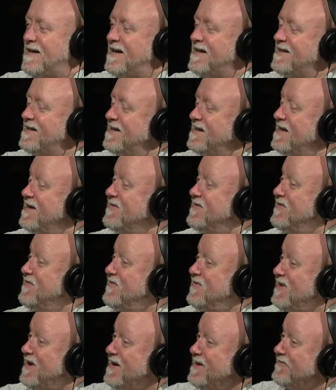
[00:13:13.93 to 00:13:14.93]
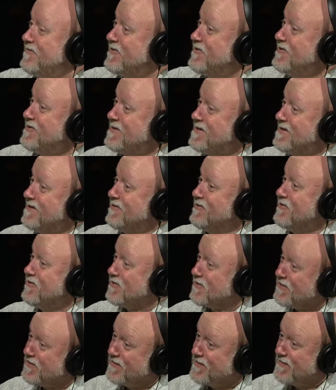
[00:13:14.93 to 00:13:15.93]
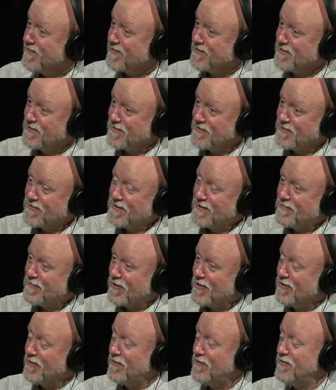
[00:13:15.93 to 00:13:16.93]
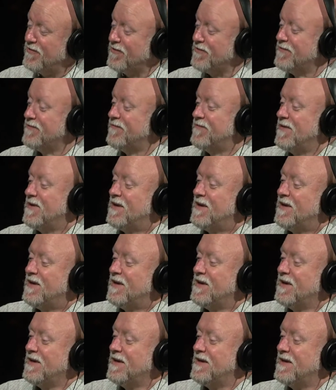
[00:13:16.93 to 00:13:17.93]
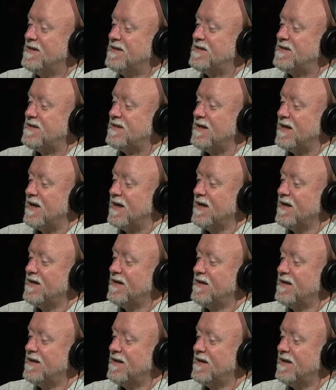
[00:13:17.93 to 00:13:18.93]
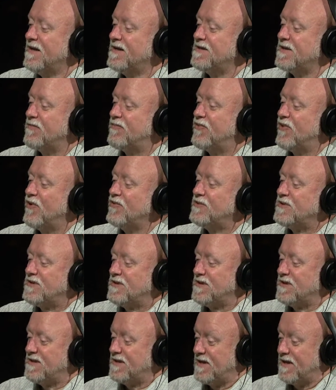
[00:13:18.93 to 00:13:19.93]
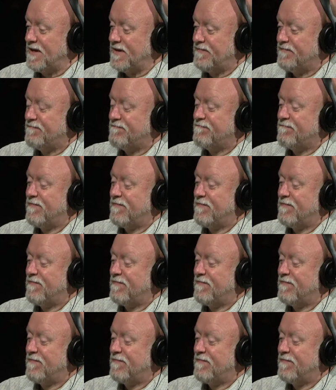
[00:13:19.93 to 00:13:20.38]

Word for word: I think you have to find roots in Luther for sure, in Martin Luther. His uh, his approach to sin.